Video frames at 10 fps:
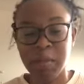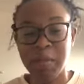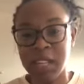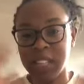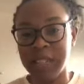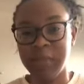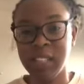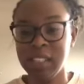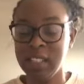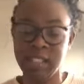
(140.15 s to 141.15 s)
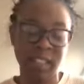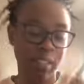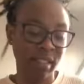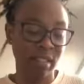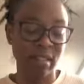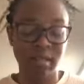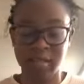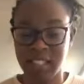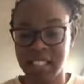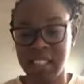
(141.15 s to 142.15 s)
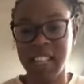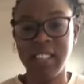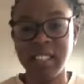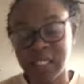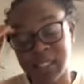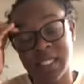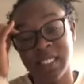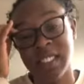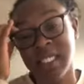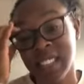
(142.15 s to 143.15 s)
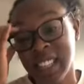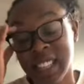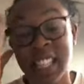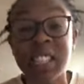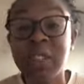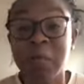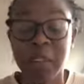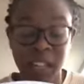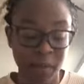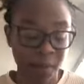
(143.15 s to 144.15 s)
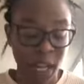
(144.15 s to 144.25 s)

PS Vitas and Nintendos, and there's so many.